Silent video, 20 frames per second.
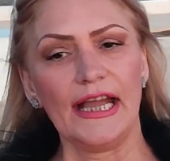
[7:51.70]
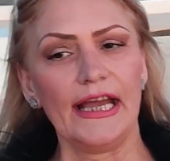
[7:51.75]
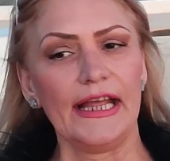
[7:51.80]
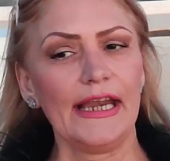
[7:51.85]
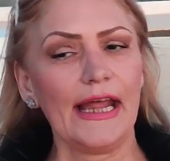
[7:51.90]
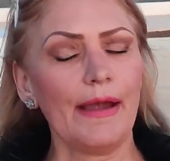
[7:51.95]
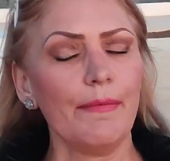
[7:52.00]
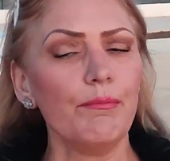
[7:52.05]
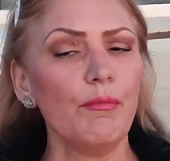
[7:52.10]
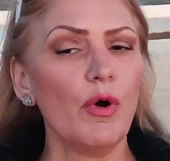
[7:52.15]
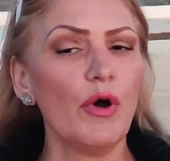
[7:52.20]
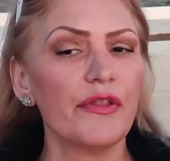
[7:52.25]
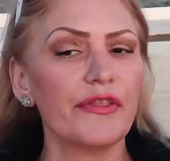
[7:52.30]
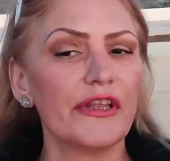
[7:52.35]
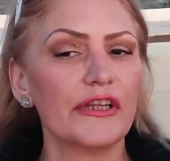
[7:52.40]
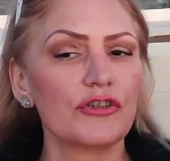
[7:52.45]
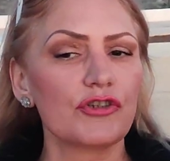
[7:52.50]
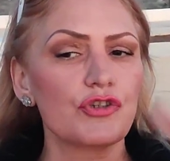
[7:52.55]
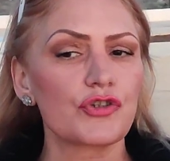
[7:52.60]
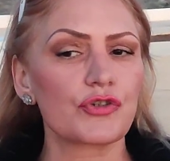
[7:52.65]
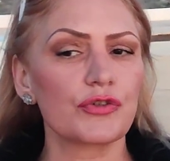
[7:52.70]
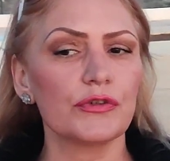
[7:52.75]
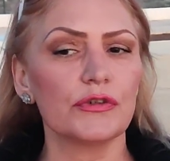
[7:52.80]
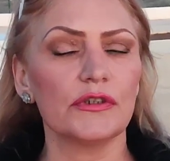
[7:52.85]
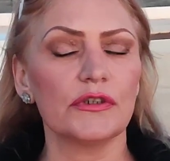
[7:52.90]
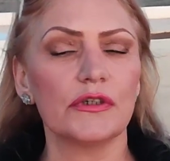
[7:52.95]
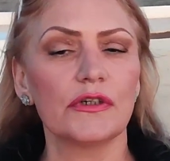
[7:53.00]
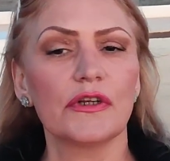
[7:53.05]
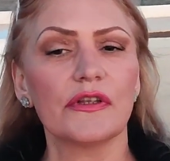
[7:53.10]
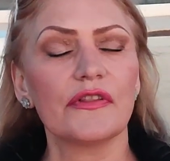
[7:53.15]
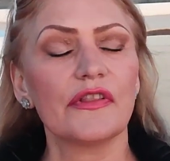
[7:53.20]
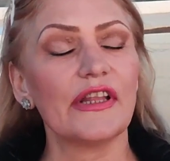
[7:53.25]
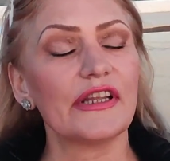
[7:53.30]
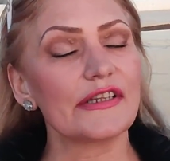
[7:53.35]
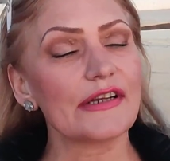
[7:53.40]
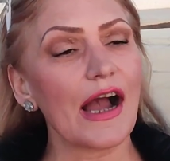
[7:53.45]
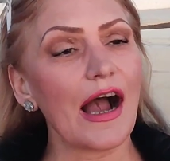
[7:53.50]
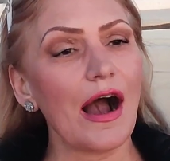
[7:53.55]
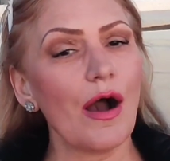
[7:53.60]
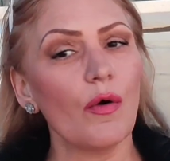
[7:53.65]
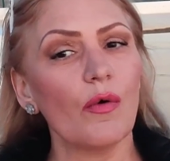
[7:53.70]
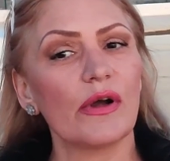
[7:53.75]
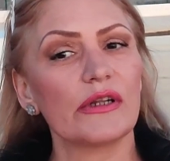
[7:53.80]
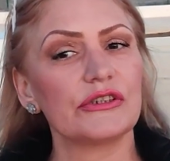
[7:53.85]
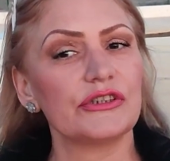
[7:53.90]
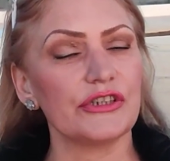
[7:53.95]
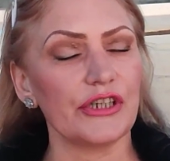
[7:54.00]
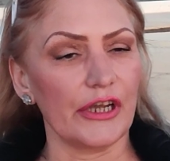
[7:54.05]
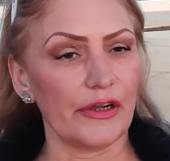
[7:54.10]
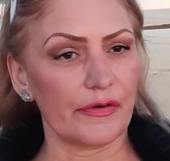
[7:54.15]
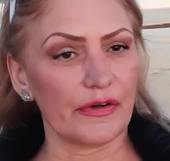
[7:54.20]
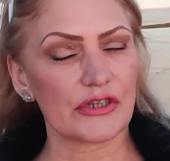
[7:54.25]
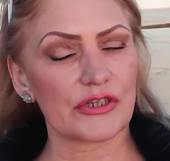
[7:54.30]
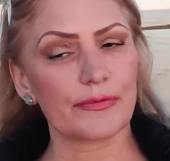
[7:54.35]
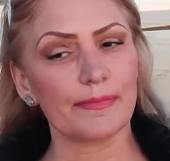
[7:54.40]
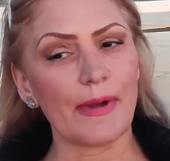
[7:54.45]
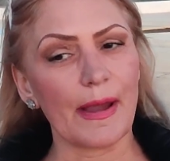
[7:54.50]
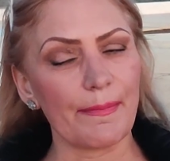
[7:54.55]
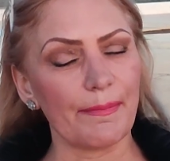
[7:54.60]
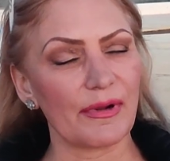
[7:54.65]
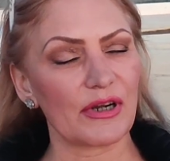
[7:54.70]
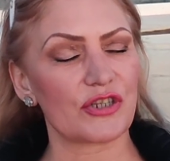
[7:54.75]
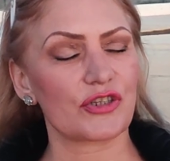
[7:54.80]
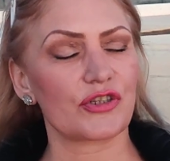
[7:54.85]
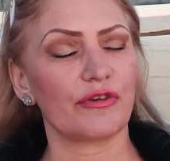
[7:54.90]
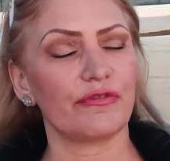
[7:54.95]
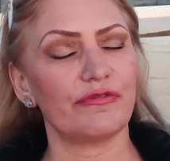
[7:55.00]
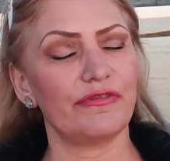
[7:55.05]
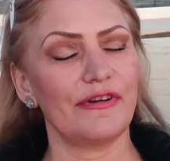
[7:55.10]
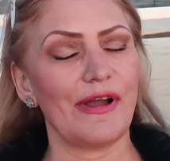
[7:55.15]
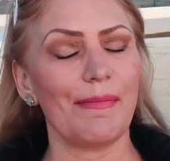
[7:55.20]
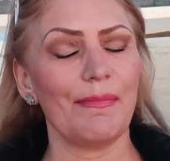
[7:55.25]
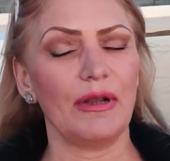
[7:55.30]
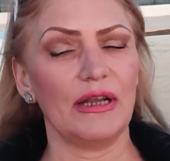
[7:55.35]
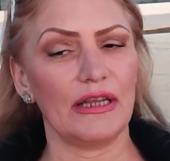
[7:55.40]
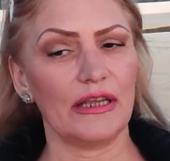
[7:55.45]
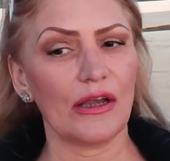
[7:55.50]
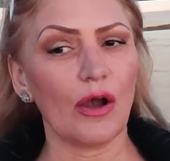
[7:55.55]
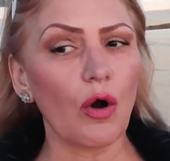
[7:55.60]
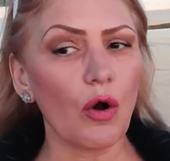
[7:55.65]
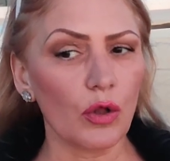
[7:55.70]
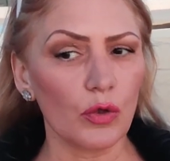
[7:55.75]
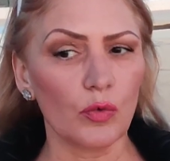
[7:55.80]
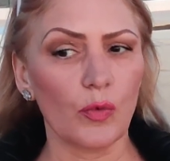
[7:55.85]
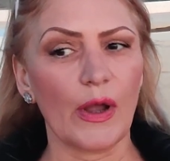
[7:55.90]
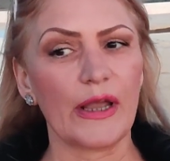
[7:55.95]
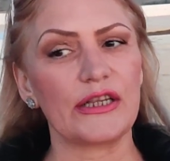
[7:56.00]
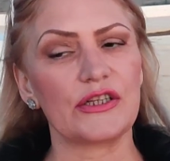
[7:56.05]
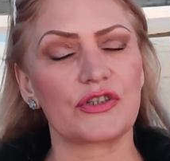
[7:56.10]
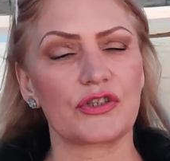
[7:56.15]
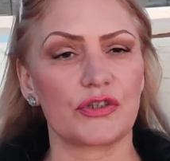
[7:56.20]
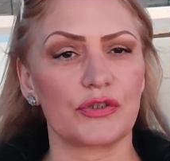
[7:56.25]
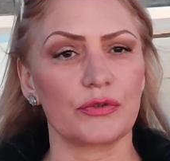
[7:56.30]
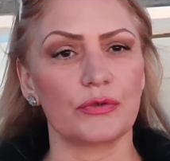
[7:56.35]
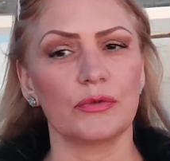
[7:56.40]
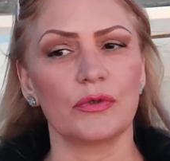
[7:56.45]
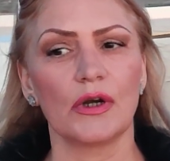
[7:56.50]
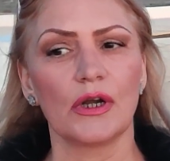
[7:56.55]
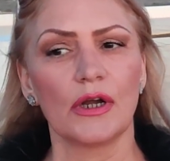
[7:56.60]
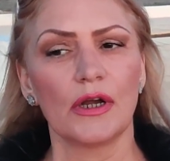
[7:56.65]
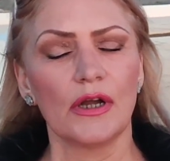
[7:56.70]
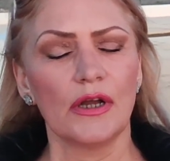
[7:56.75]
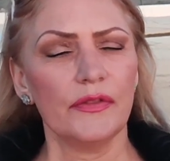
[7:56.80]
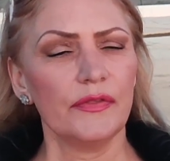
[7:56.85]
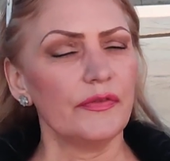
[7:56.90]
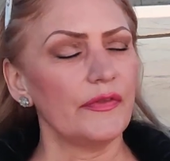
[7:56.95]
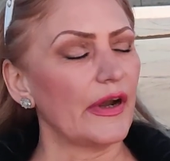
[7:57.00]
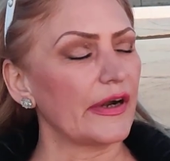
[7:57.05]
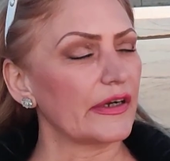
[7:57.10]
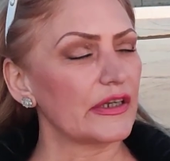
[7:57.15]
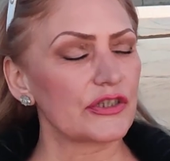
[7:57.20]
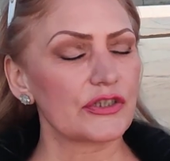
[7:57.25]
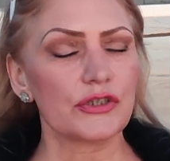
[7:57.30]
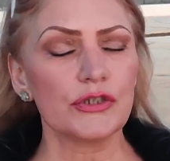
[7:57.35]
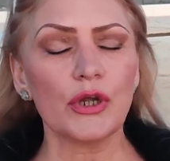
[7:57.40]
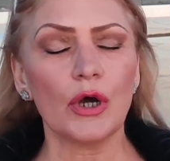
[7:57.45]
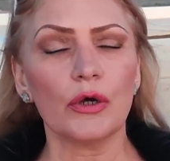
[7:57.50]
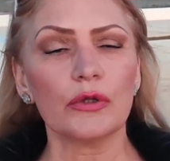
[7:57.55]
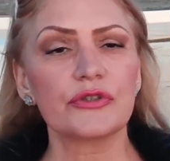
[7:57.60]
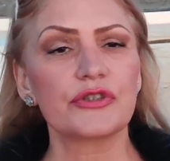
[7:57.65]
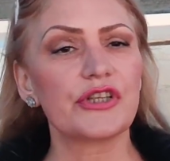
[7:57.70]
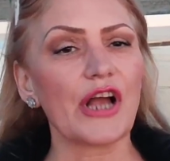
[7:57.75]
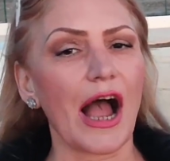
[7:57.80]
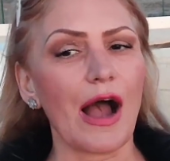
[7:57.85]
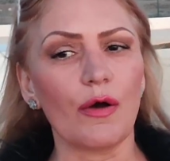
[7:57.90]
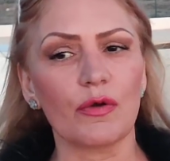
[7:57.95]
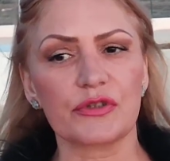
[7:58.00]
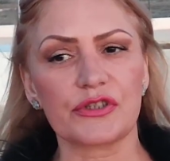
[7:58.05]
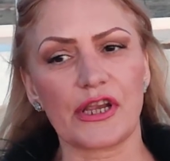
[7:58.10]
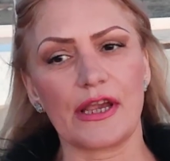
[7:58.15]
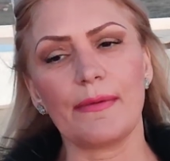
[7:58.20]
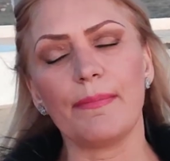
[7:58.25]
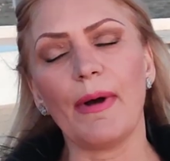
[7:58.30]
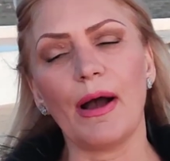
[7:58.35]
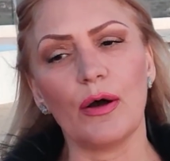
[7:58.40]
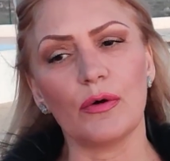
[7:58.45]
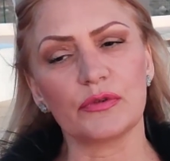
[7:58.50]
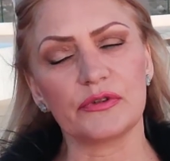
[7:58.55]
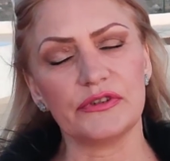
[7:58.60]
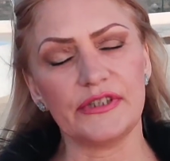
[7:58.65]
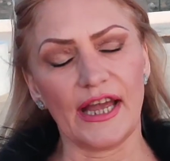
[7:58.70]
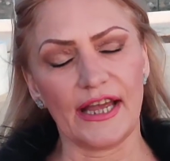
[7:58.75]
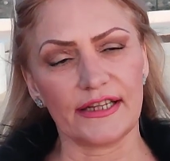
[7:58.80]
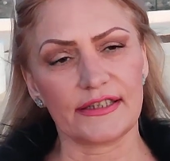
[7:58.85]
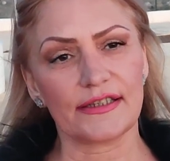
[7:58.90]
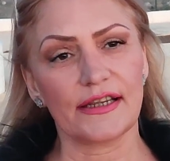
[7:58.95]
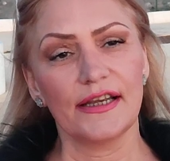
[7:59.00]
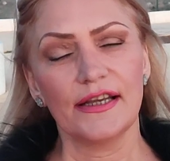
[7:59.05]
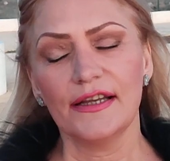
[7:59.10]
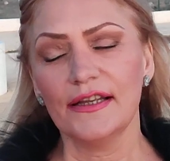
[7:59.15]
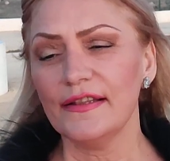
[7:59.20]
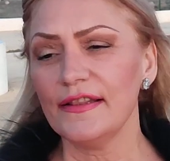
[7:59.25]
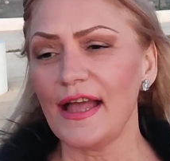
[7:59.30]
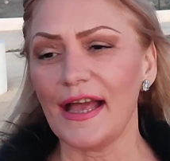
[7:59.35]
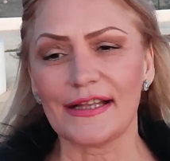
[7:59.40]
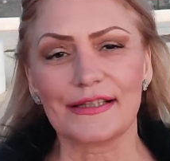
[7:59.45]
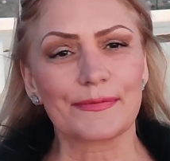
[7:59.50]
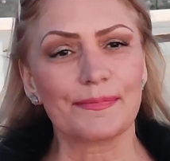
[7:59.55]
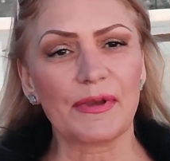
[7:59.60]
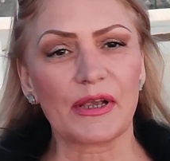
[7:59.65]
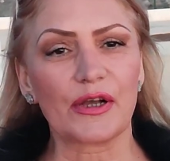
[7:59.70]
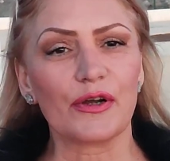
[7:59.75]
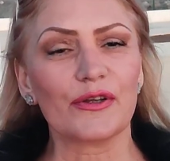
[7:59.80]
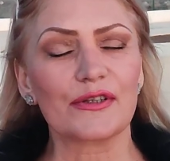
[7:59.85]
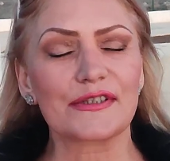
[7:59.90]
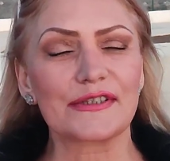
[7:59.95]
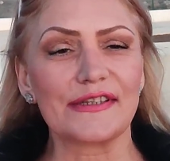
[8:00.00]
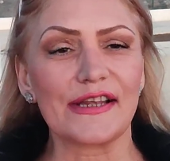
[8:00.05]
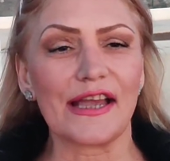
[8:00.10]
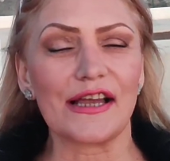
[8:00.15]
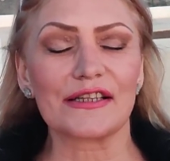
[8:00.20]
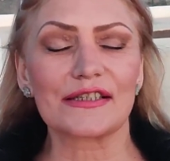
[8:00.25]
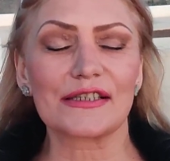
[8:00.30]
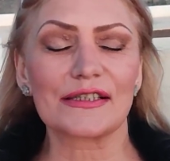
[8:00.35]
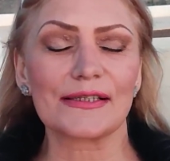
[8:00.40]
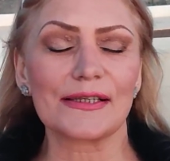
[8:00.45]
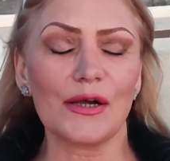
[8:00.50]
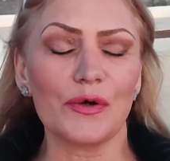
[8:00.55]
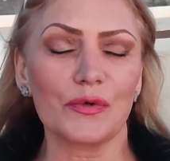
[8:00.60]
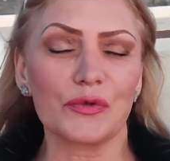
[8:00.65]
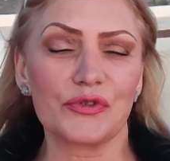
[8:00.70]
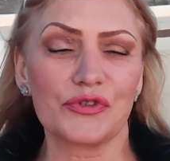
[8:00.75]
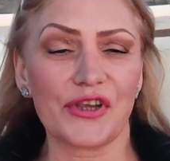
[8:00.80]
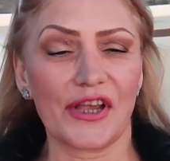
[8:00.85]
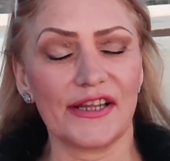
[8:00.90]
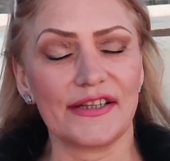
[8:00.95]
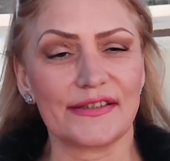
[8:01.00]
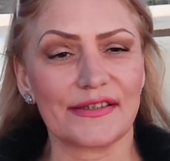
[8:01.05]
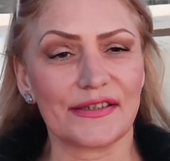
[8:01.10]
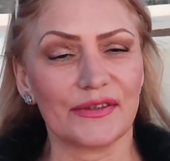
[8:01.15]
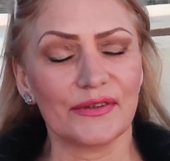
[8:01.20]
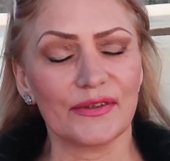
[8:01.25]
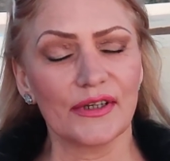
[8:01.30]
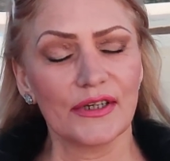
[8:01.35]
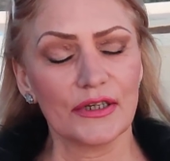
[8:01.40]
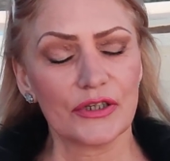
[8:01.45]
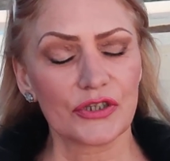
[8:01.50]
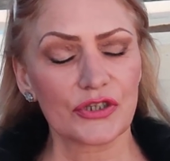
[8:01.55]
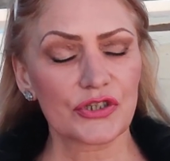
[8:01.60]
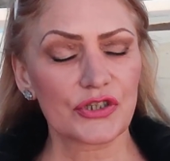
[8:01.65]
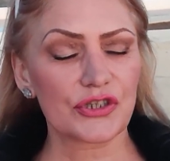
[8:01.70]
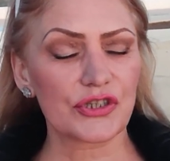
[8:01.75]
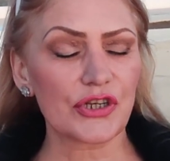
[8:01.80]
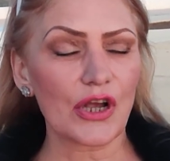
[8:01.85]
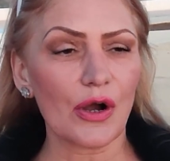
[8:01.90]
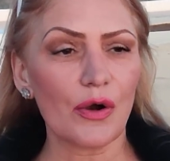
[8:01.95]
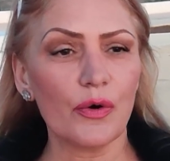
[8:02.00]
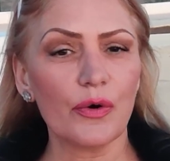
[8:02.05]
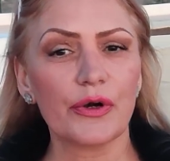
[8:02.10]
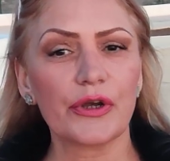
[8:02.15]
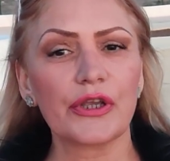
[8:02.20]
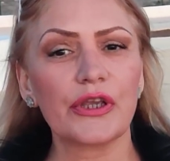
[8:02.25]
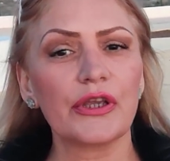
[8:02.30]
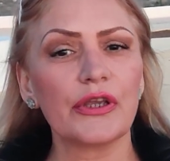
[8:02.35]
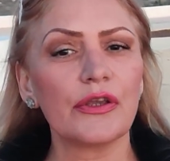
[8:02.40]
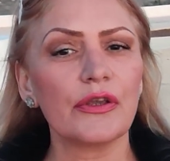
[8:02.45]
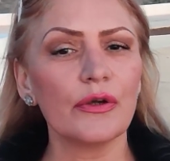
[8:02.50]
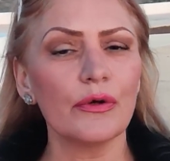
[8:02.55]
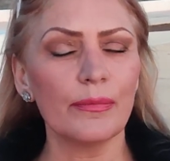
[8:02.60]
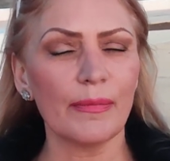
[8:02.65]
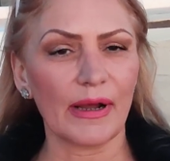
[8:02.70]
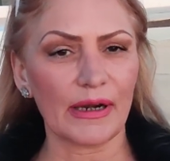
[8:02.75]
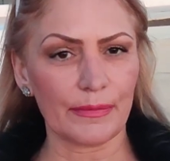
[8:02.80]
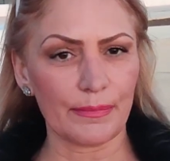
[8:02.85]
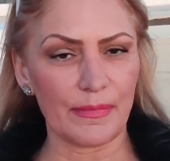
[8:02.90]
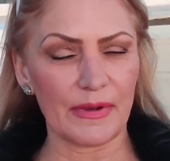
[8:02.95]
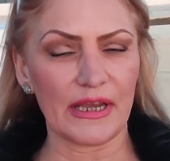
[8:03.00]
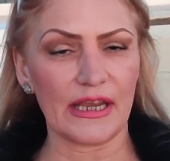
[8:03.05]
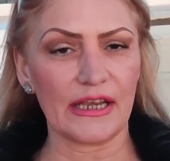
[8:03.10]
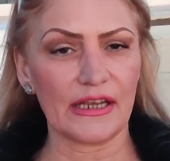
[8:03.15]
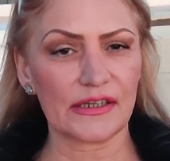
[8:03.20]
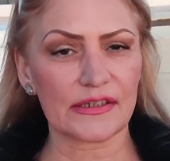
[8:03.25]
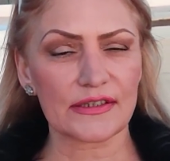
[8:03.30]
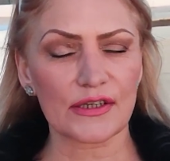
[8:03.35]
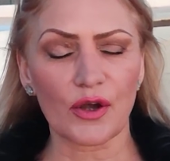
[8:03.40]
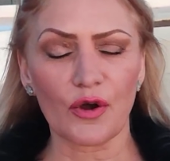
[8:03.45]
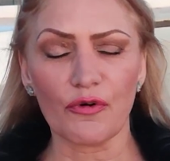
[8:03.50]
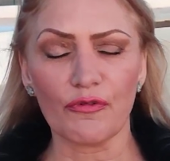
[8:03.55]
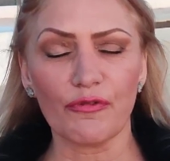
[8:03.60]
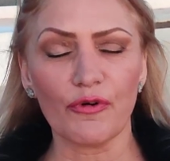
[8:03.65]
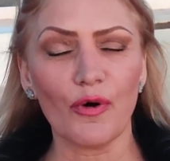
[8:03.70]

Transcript: And I'm more than sure that our dearest members of family always do. There is no doubt about that. That's because they are so gentle, so human beings, of